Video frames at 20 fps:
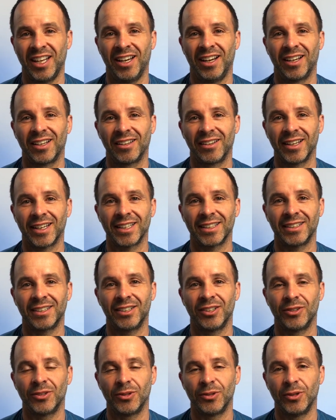I like
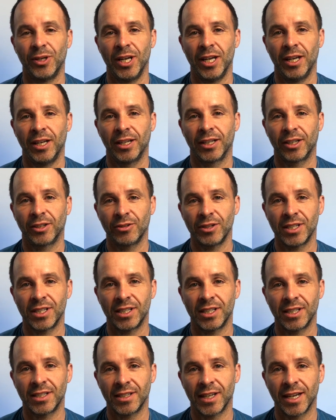to
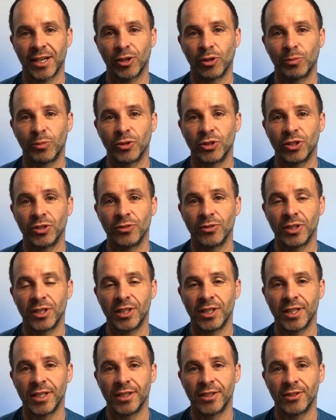increasingly take
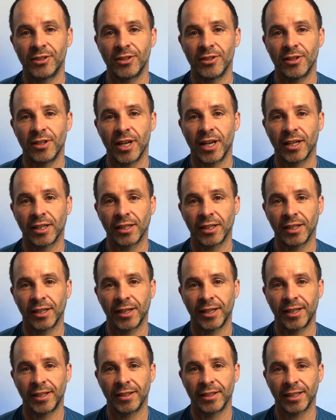opportunities to then
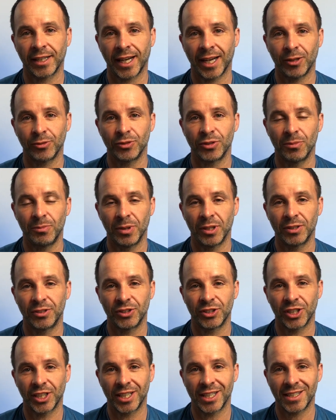kind of
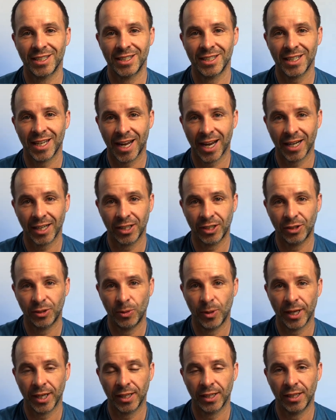counterpunch and attack
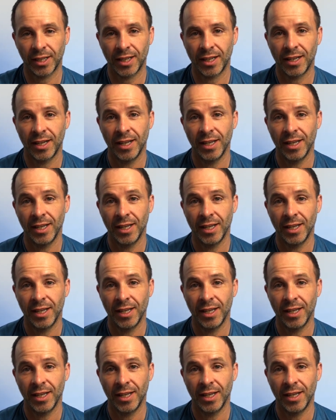quickly.